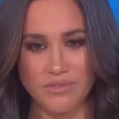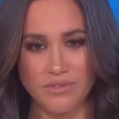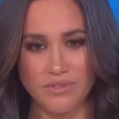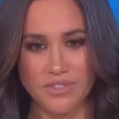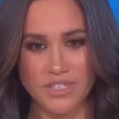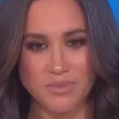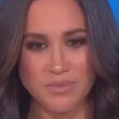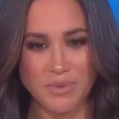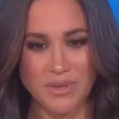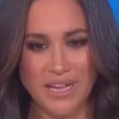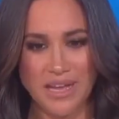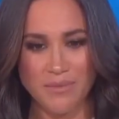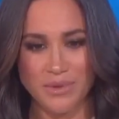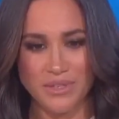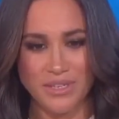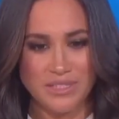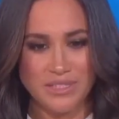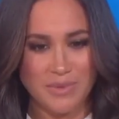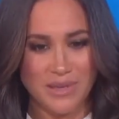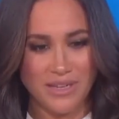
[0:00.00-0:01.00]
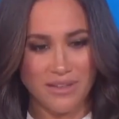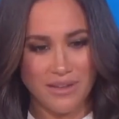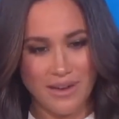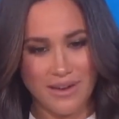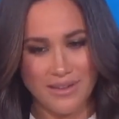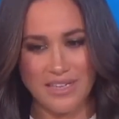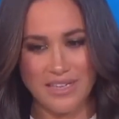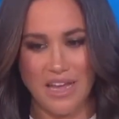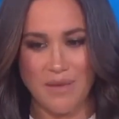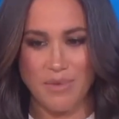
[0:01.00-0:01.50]
around boardrooms in the
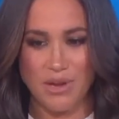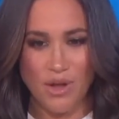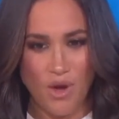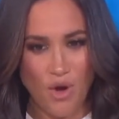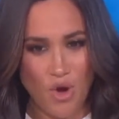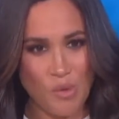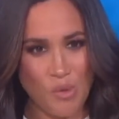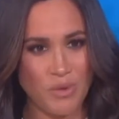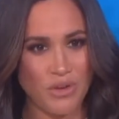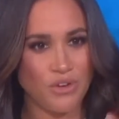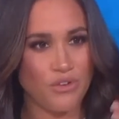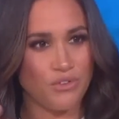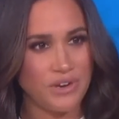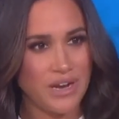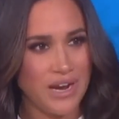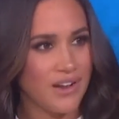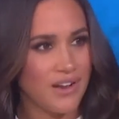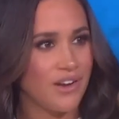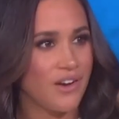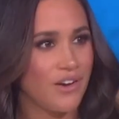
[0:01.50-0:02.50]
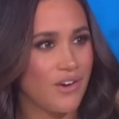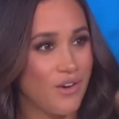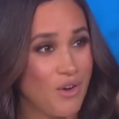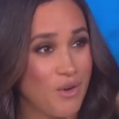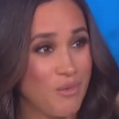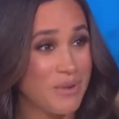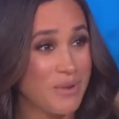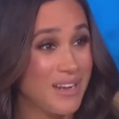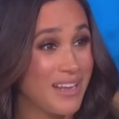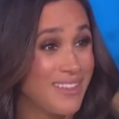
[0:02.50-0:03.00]
hours after the SNL
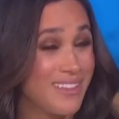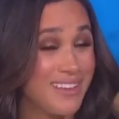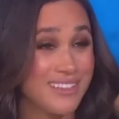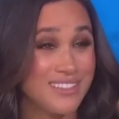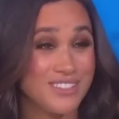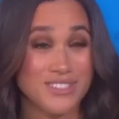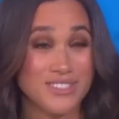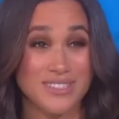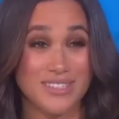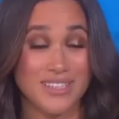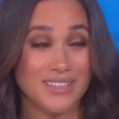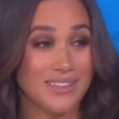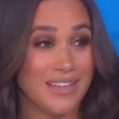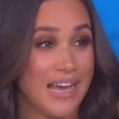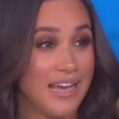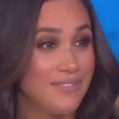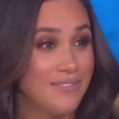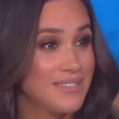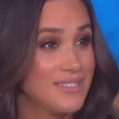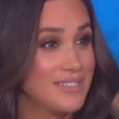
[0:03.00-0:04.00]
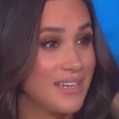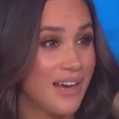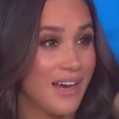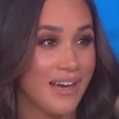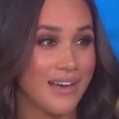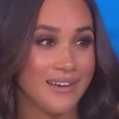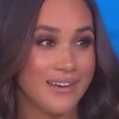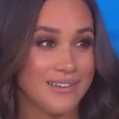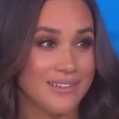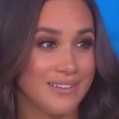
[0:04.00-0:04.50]
episode aired. One
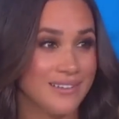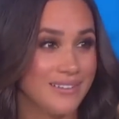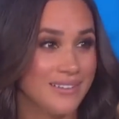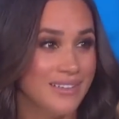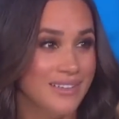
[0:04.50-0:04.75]
consultant